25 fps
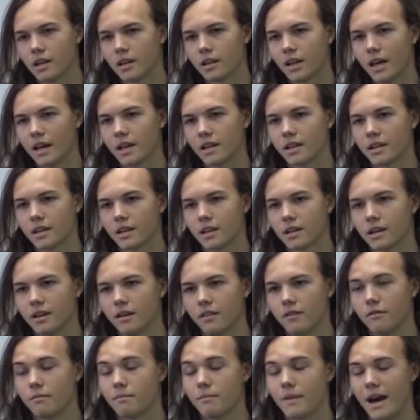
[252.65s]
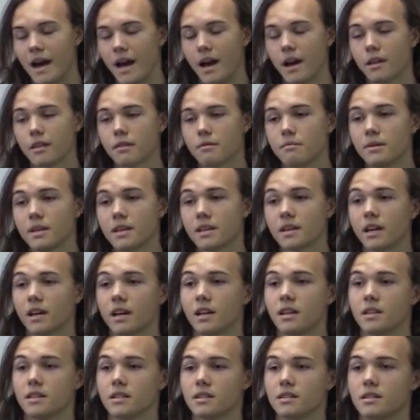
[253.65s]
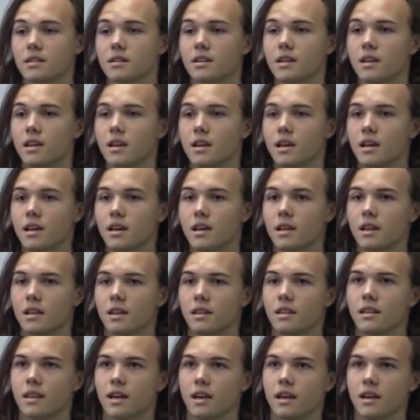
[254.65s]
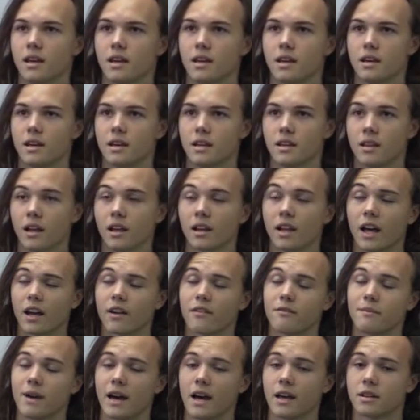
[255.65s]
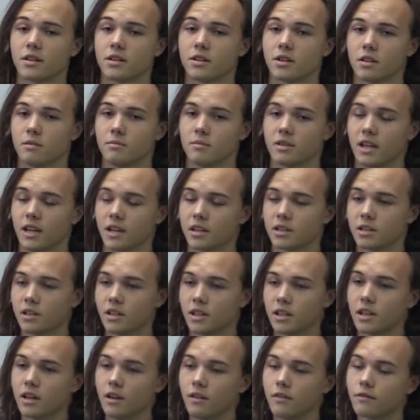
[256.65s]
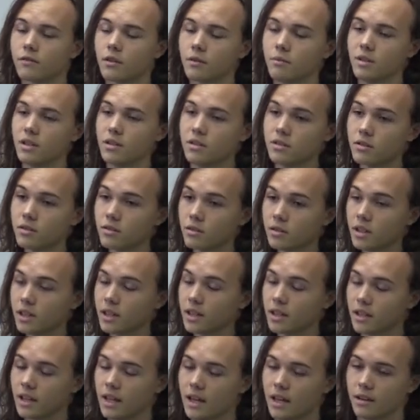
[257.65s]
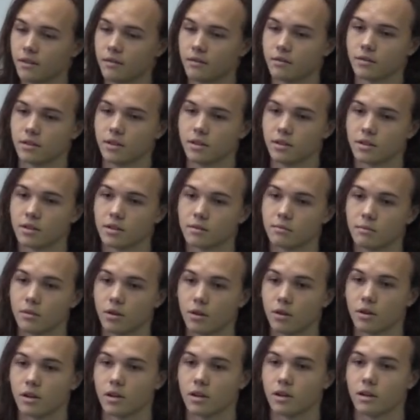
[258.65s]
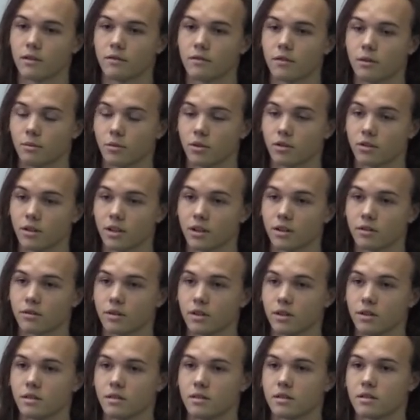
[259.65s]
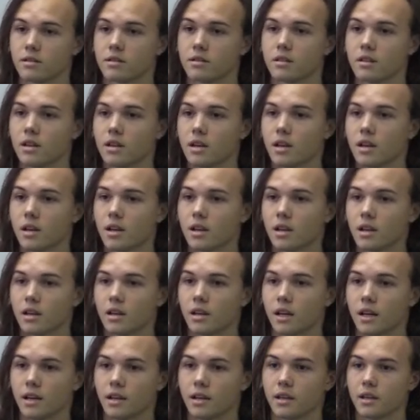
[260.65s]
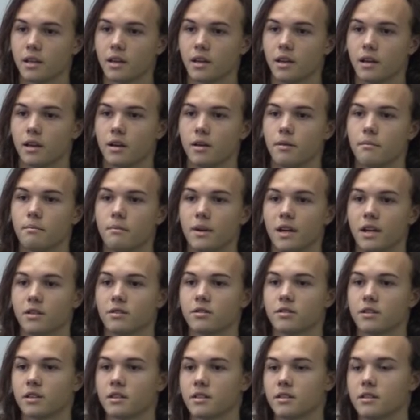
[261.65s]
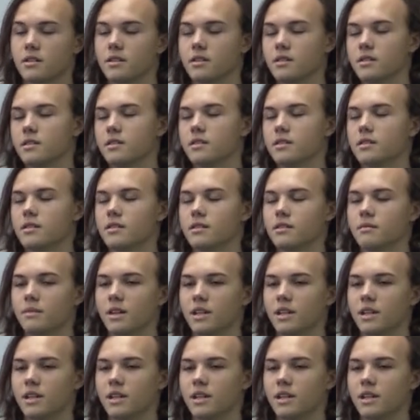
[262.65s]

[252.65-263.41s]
liking of math because a lot of math terms actually come from these Greek and Latin roots, more from Greek roots, like matrices